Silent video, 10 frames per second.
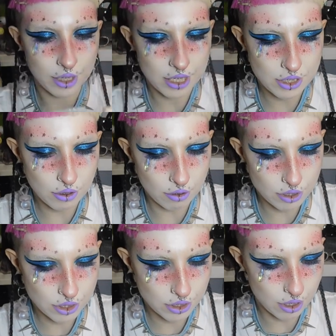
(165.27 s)
these are
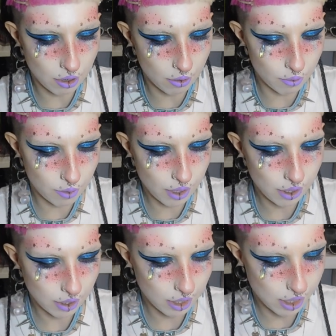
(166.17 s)
so
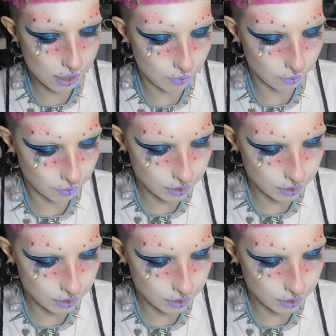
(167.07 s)
cute.